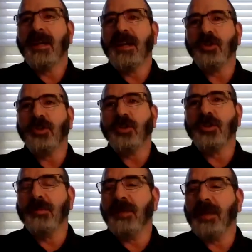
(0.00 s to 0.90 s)
issues
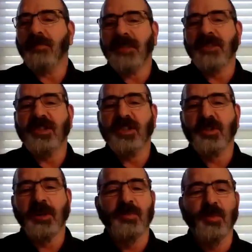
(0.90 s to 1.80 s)
in
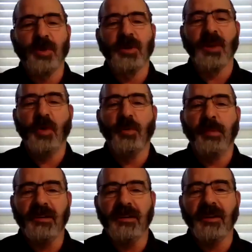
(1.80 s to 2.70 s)
business is much more
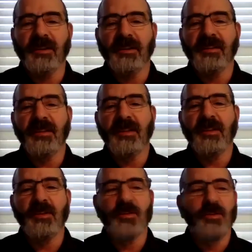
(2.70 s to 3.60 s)
global.
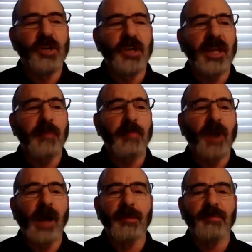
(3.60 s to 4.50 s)
You're looking at
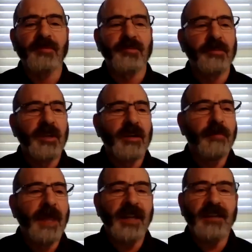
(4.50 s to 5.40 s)
problems from
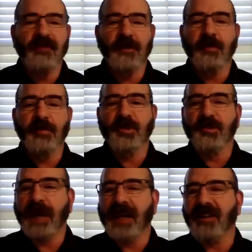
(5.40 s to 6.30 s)
many different
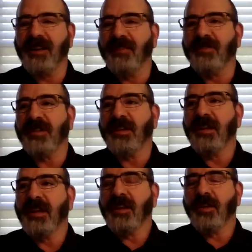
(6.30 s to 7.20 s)
perspectives, and
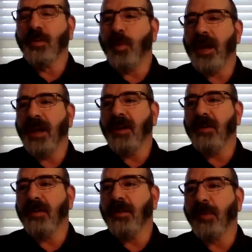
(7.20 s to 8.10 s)
the way
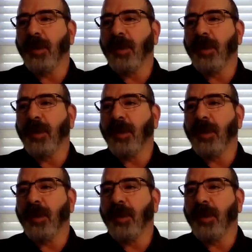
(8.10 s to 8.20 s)
the